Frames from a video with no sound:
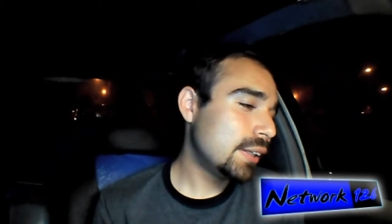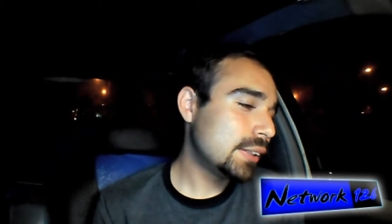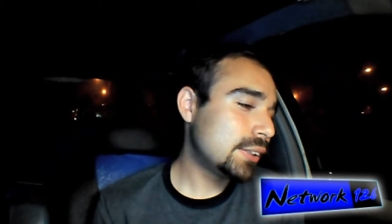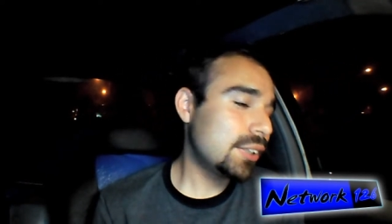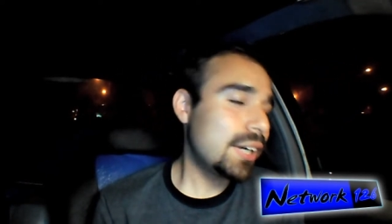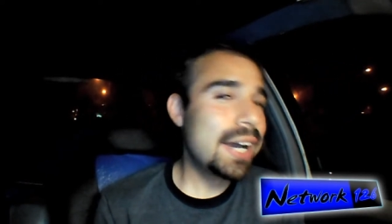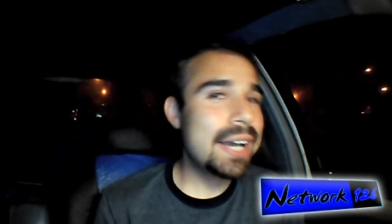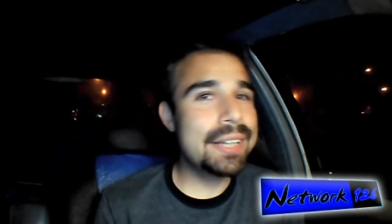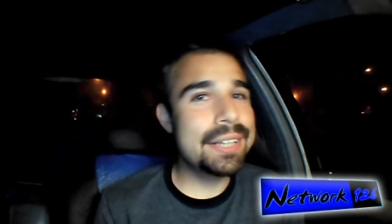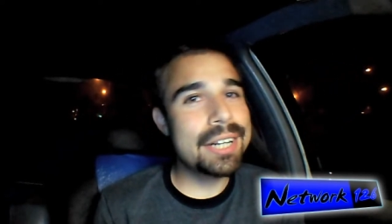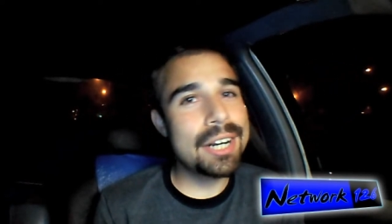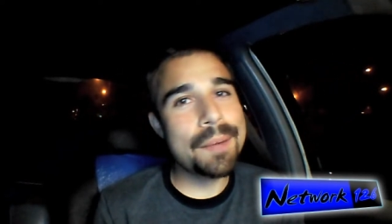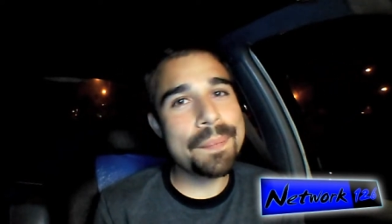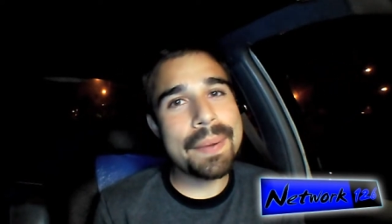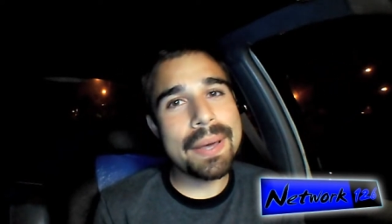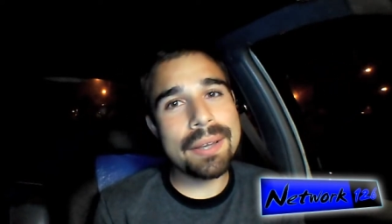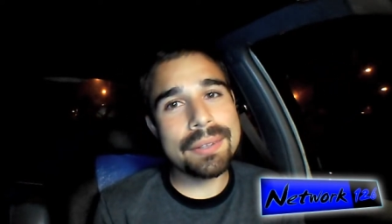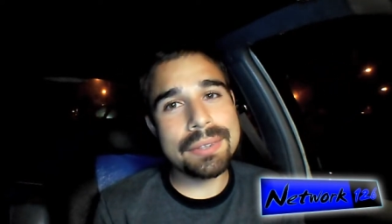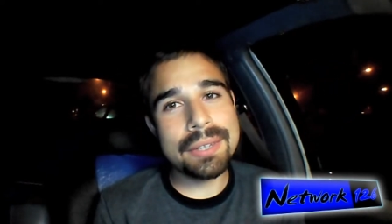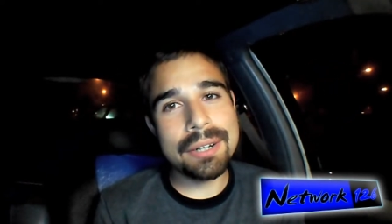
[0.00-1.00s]
So I ended
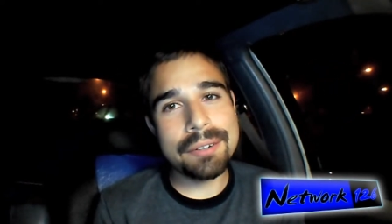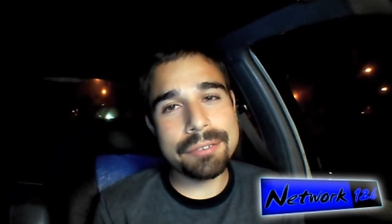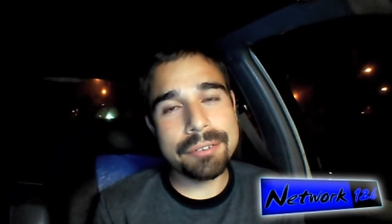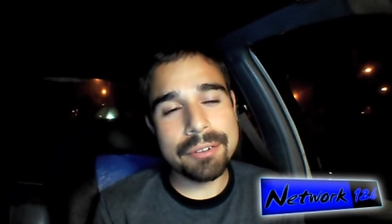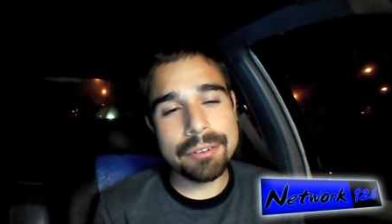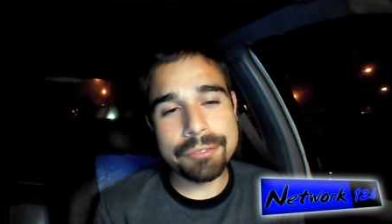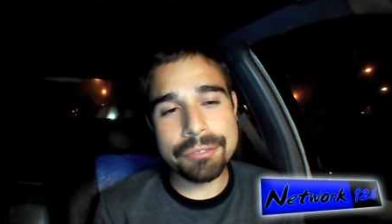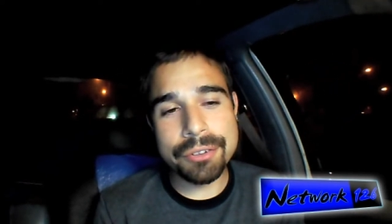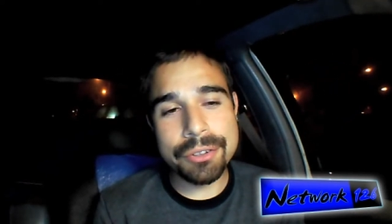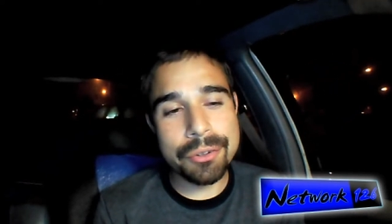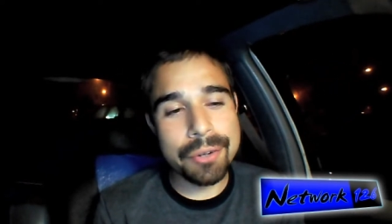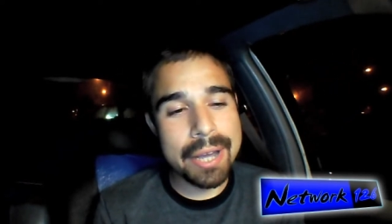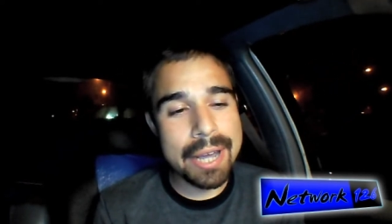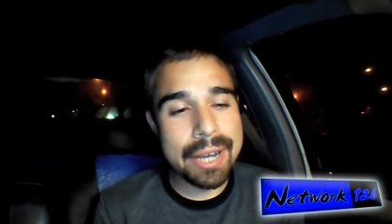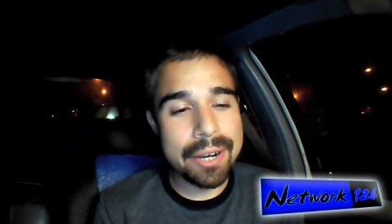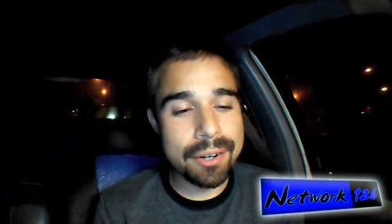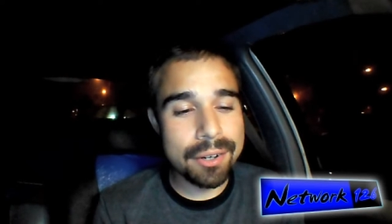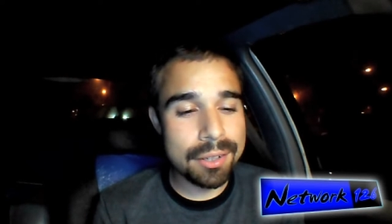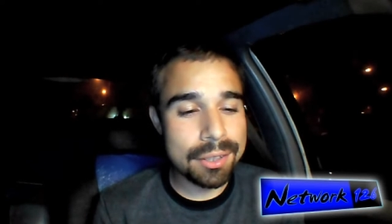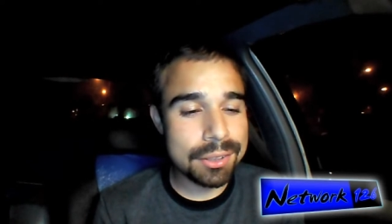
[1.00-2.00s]
up out there for a few
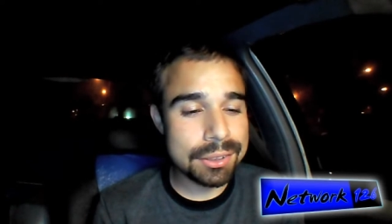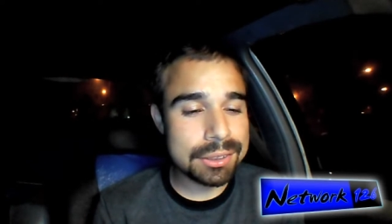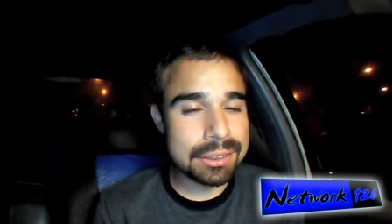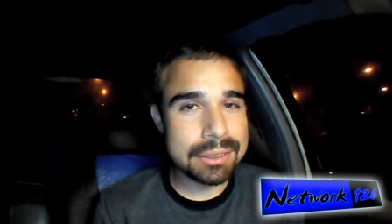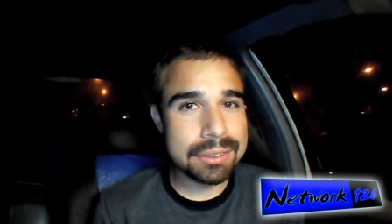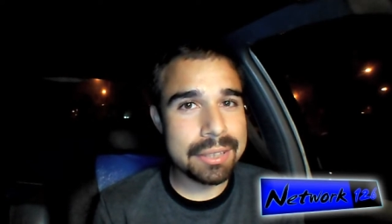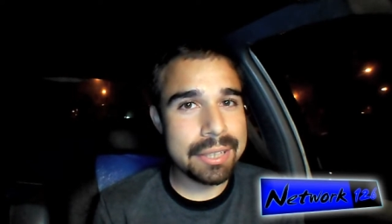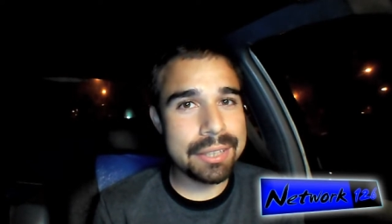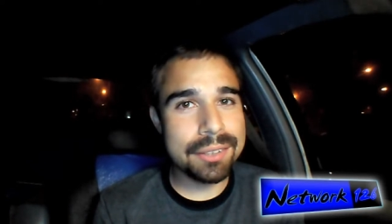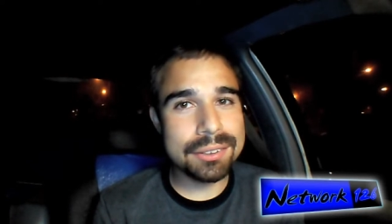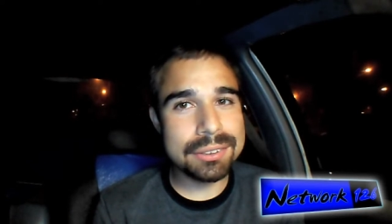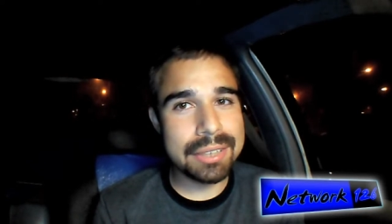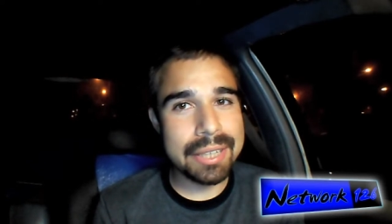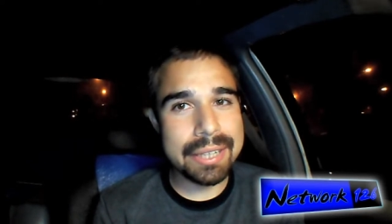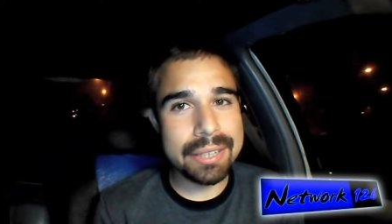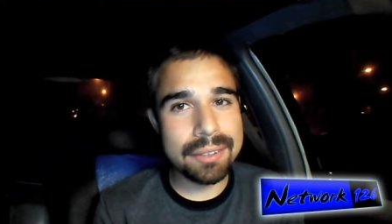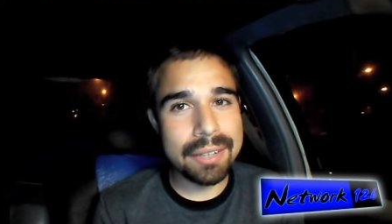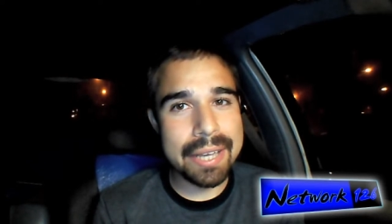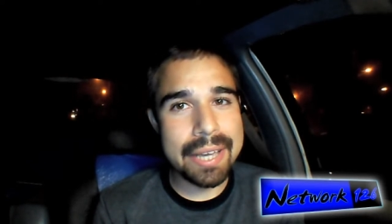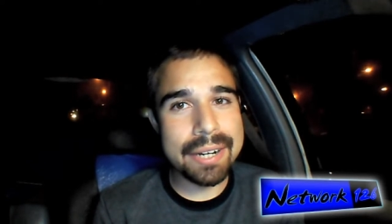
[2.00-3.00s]
hours, and it was
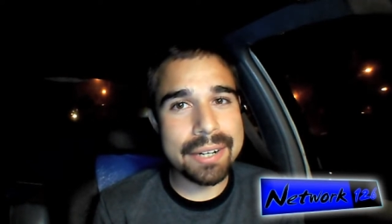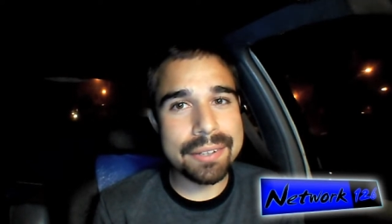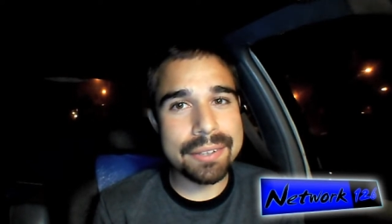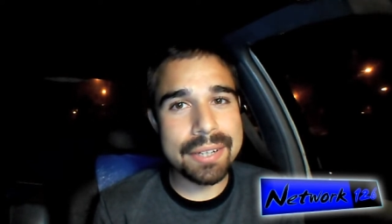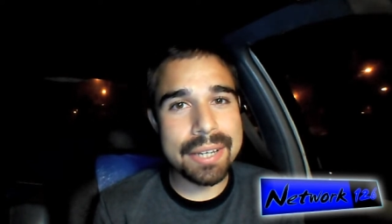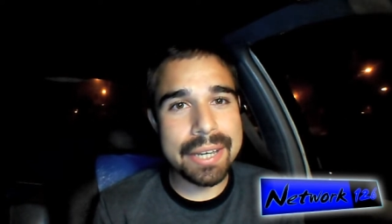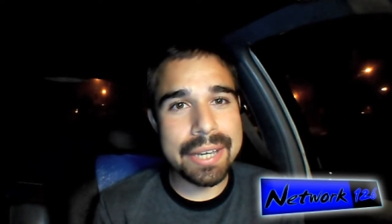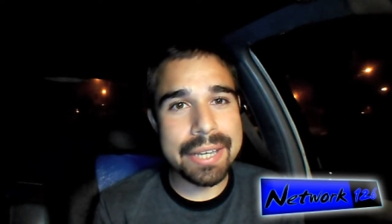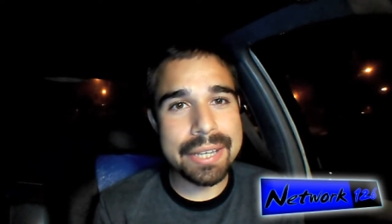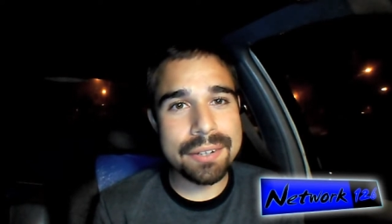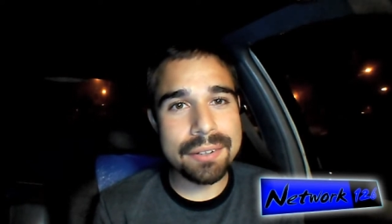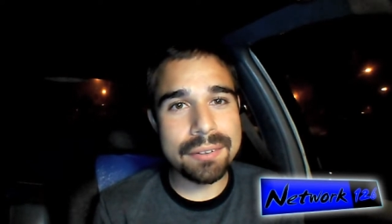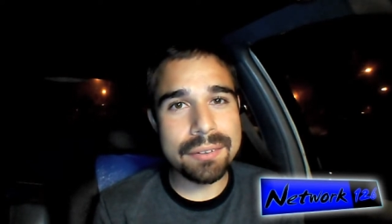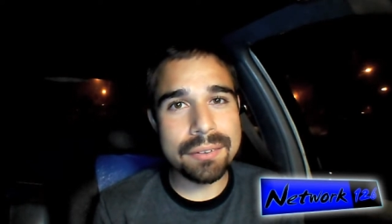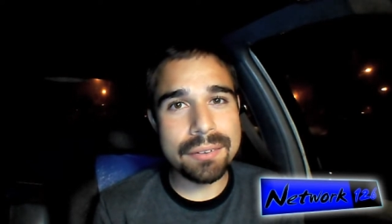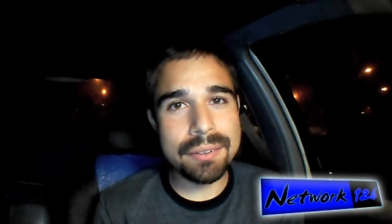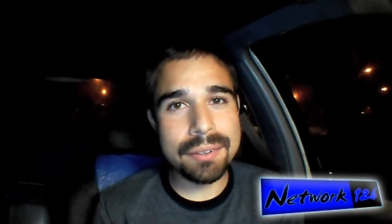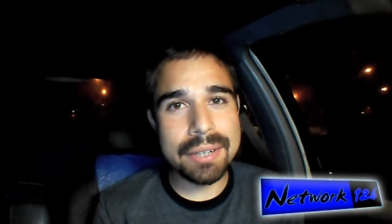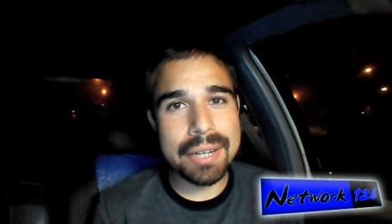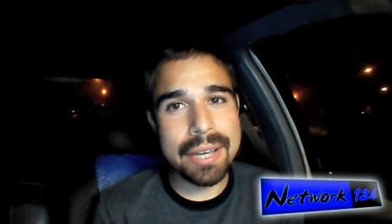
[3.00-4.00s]
like late at night
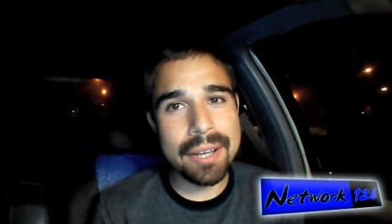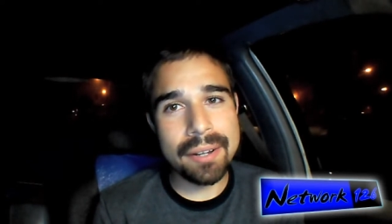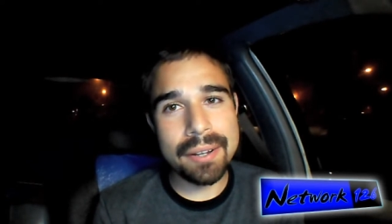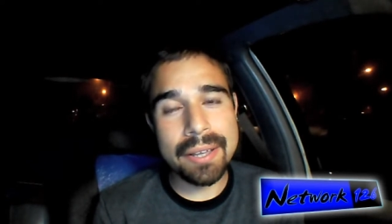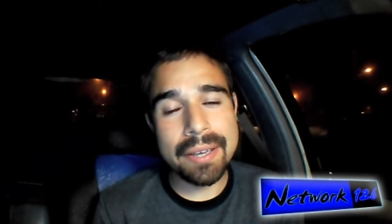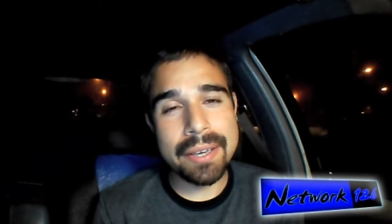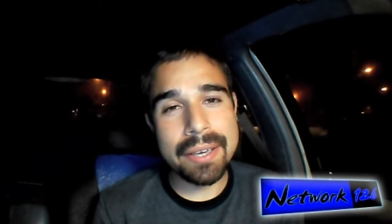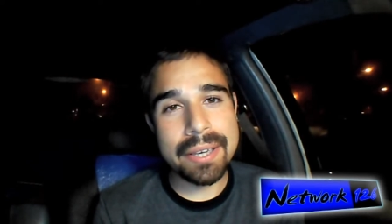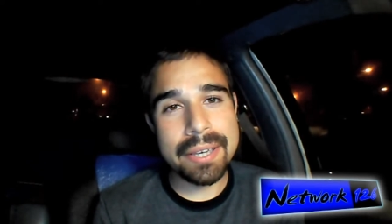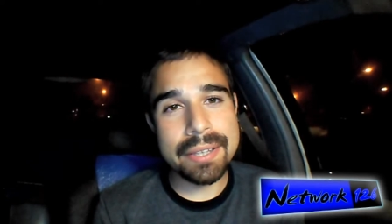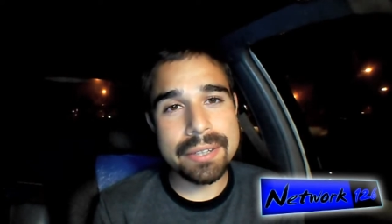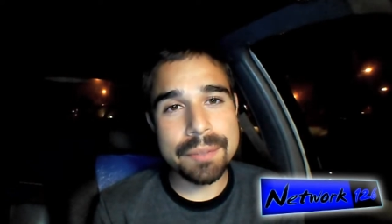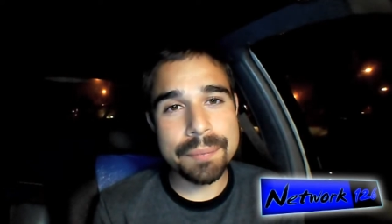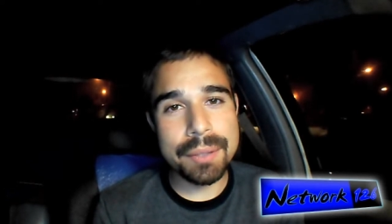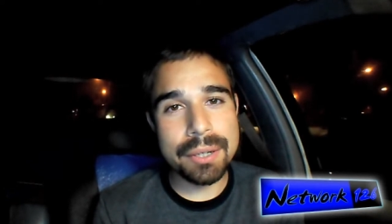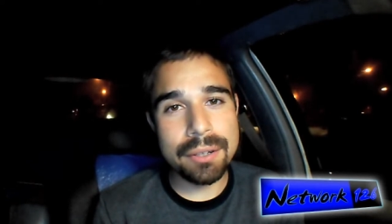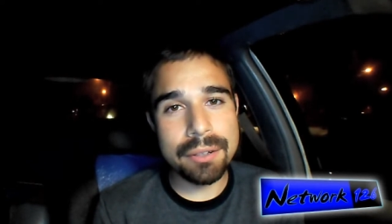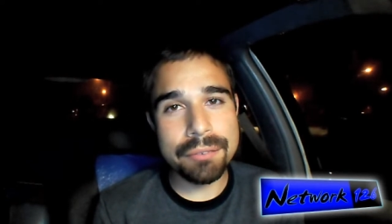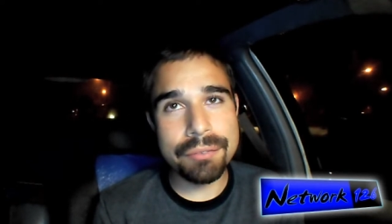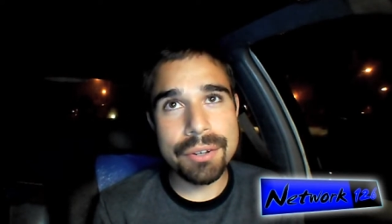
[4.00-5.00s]
in LA in the
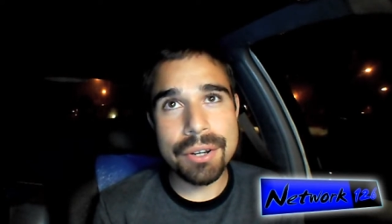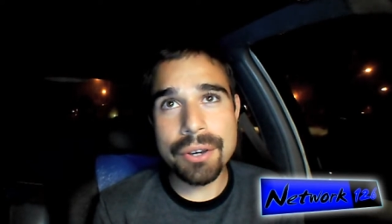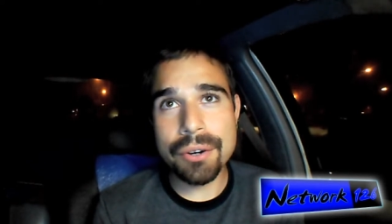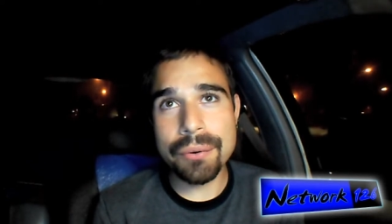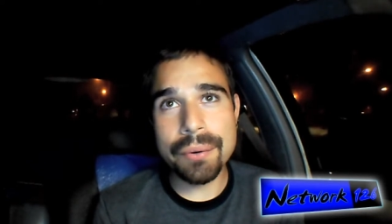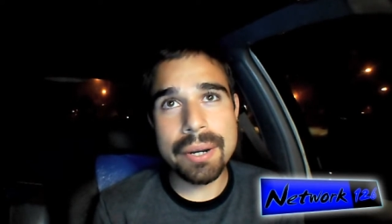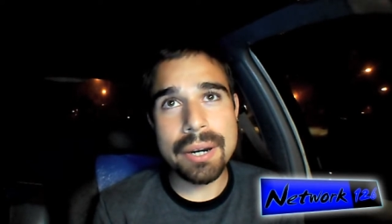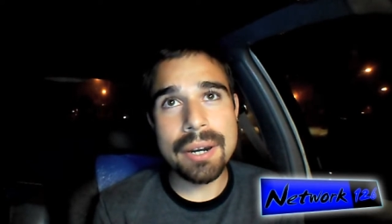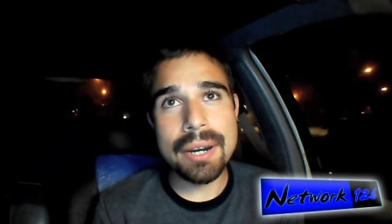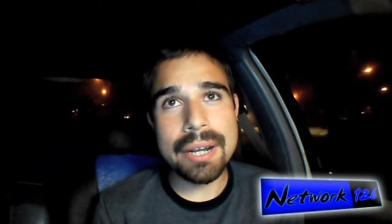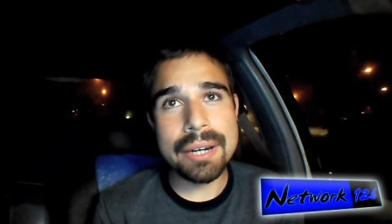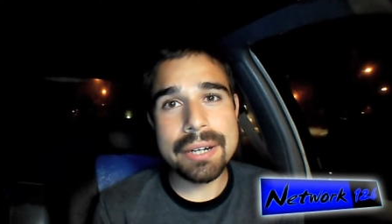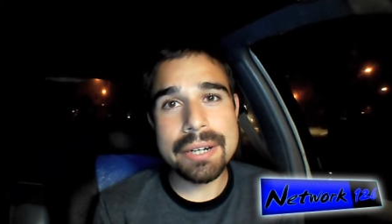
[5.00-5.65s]
middle of nowhere.